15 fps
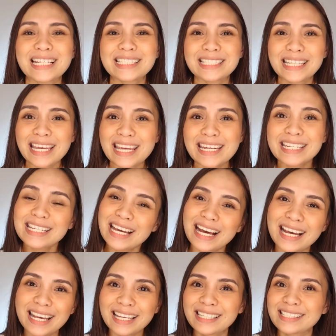that's it,
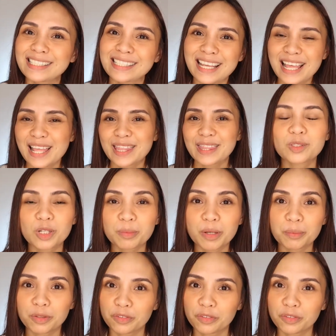guys. Those are my